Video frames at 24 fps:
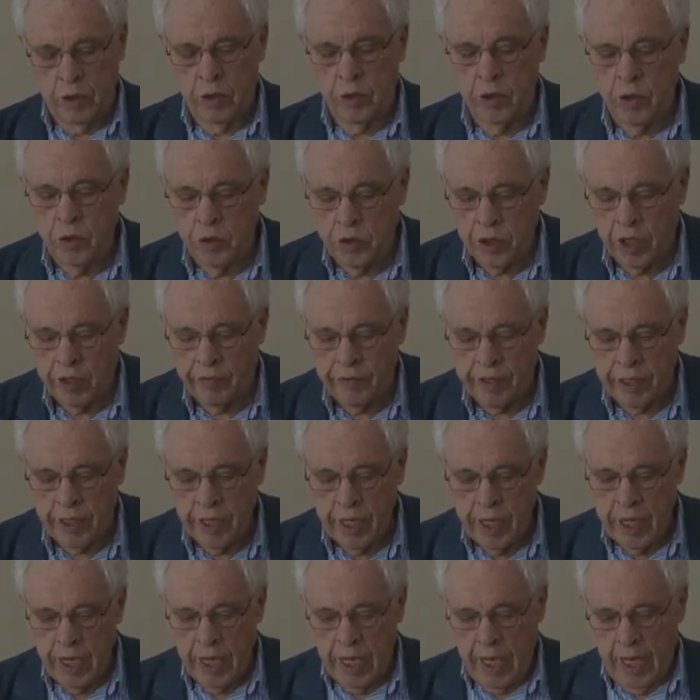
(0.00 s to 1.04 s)
do sort of a,
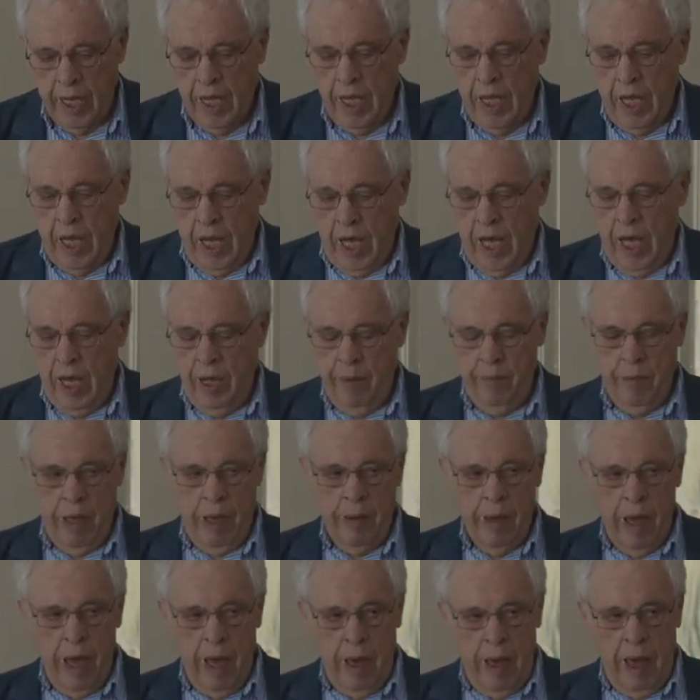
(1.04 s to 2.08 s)

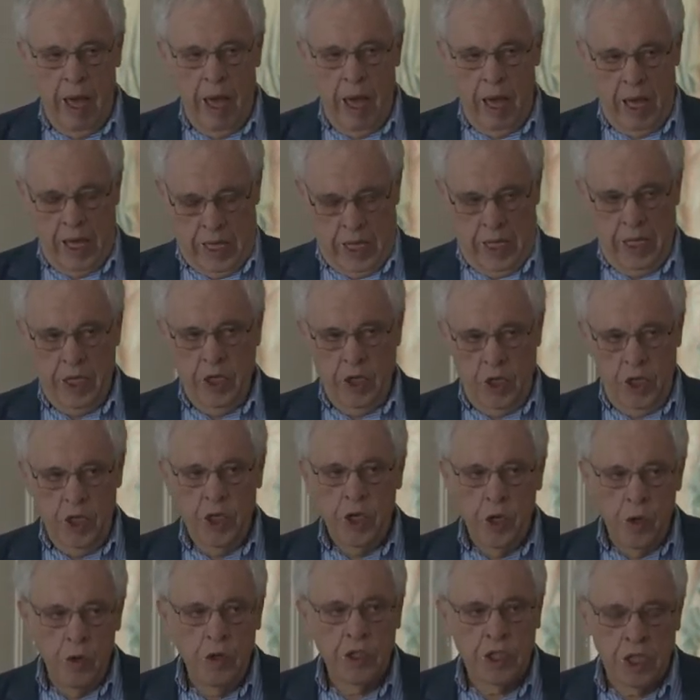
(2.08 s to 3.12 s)
um, a, a
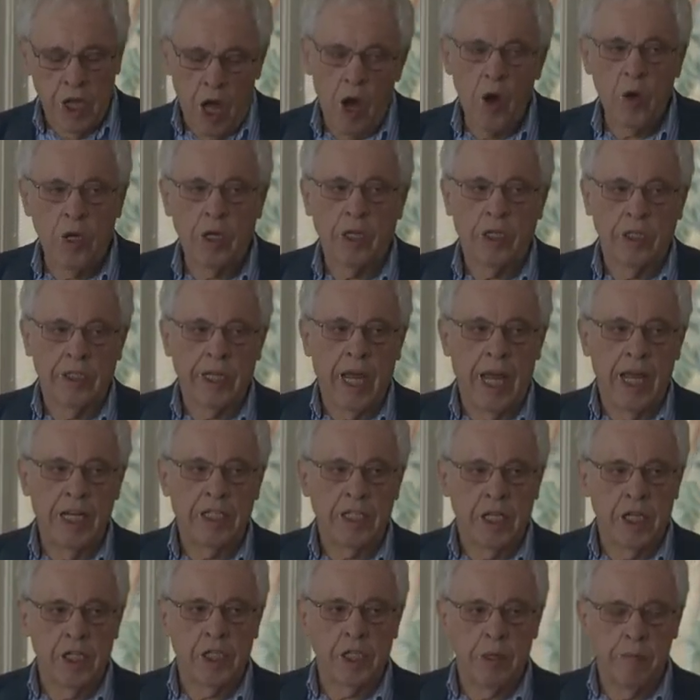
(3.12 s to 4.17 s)
use local
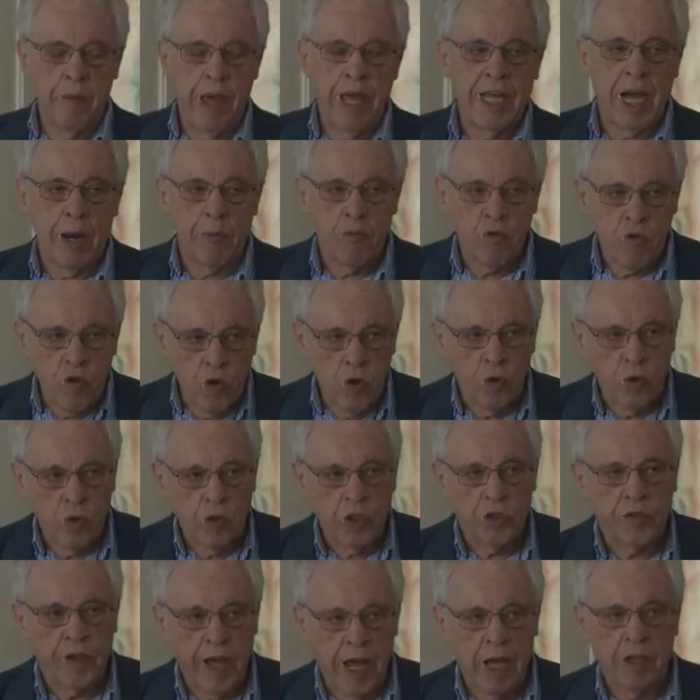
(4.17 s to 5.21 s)
data to make up
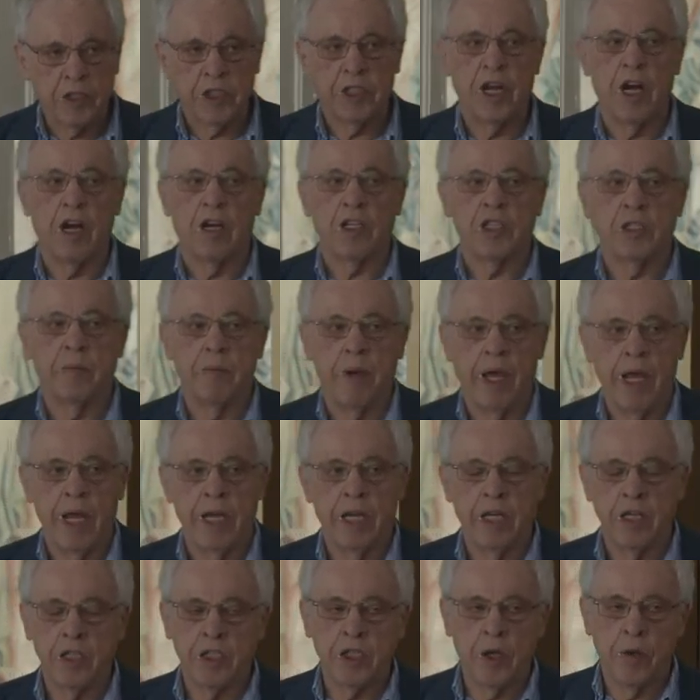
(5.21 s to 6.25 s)
rules for how stars are
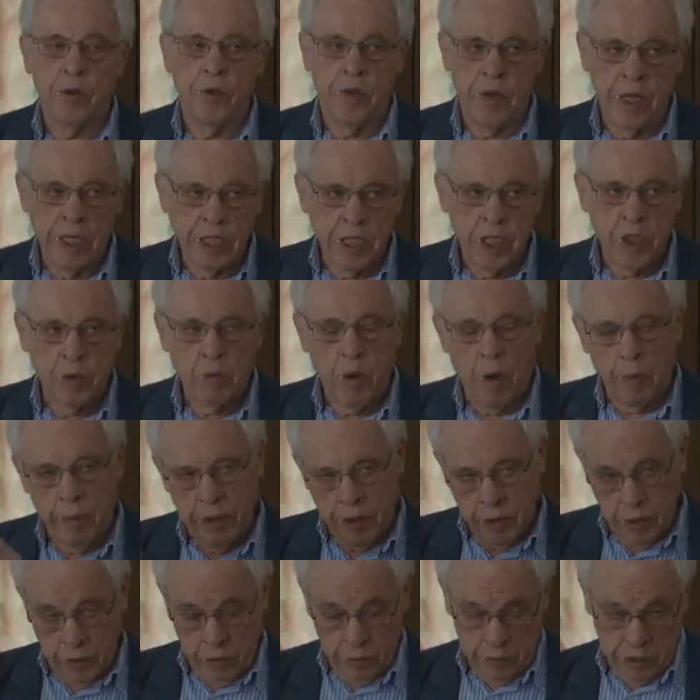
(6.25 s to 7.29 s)
made. And so this is what we
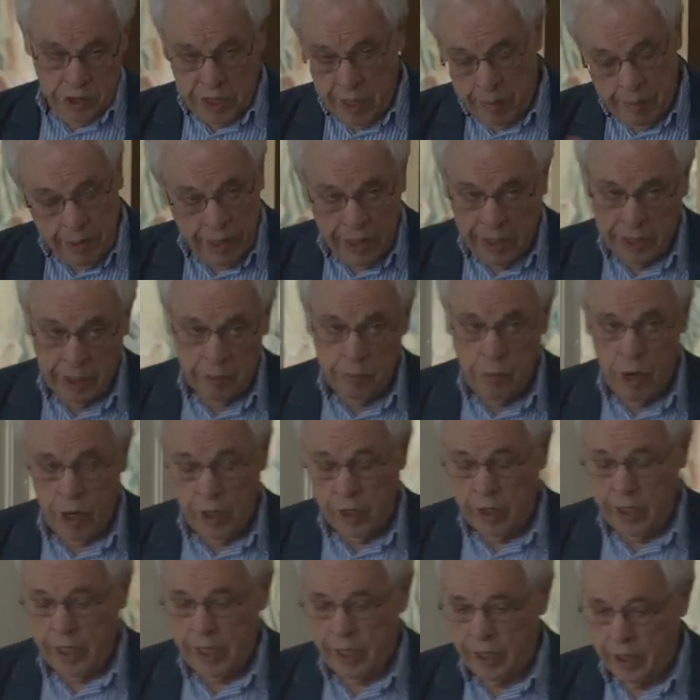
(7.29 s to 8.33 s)
call semi-analytic
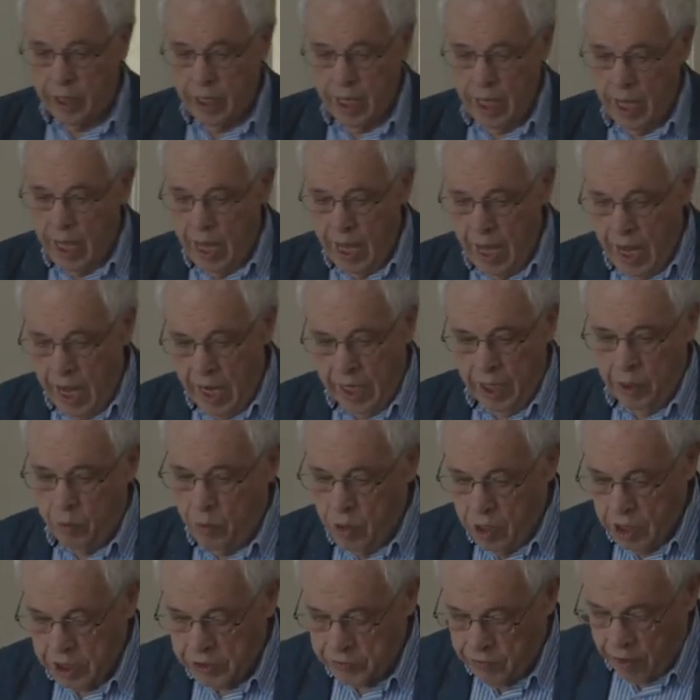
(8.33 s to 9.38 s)
modeling. And it
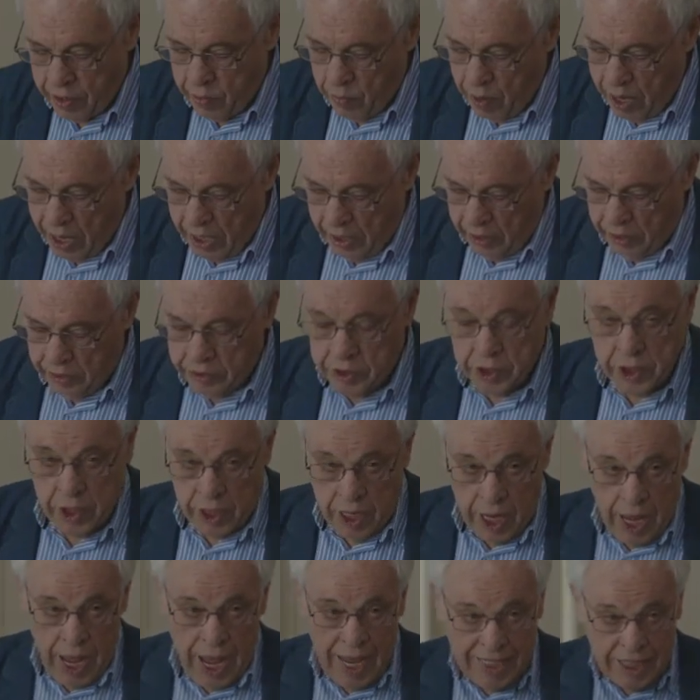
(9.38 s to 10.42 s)
works very well to
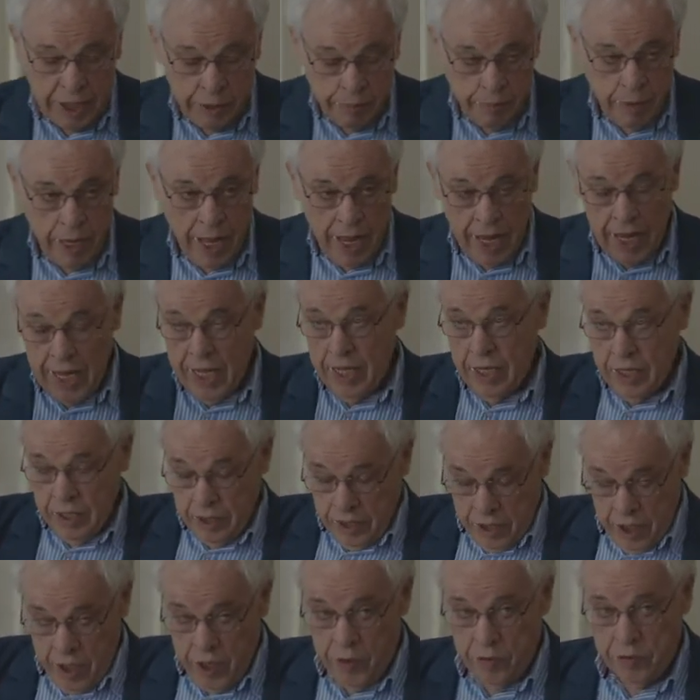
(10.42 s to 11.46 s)
explain
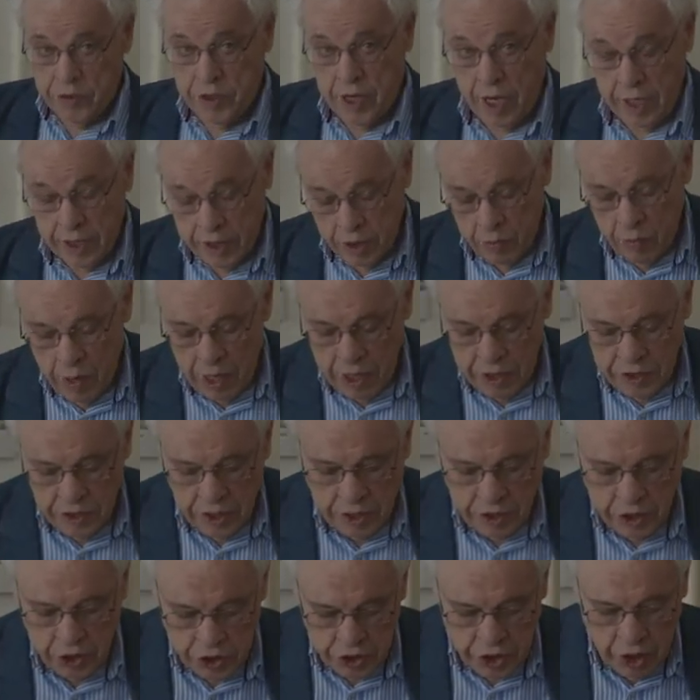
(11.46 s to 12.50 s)
curves like the ones I
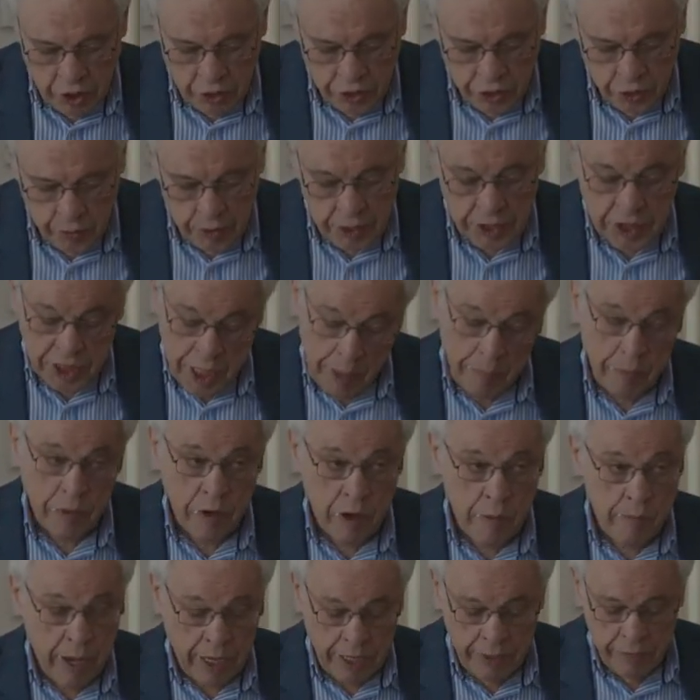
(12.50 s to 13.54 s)
just showed you, except
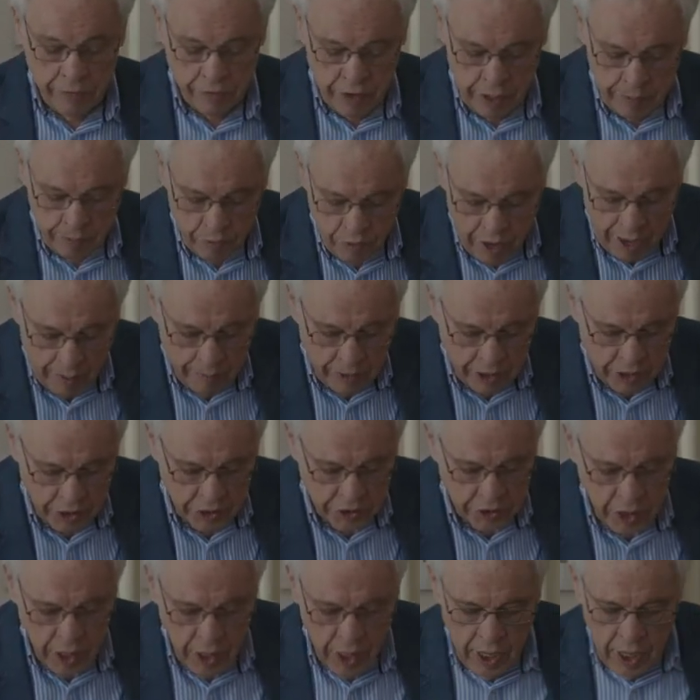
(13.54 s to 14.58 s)
there are many free
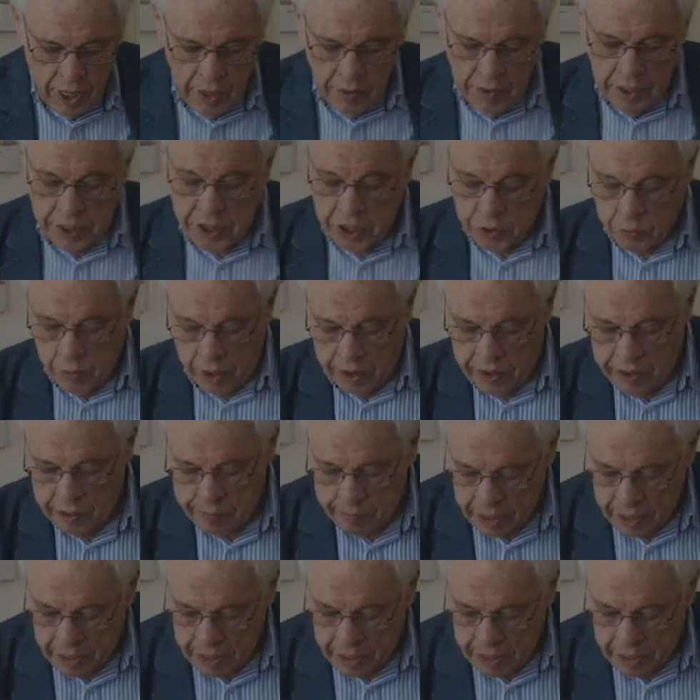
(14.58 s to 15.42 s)
parameters. This is one of the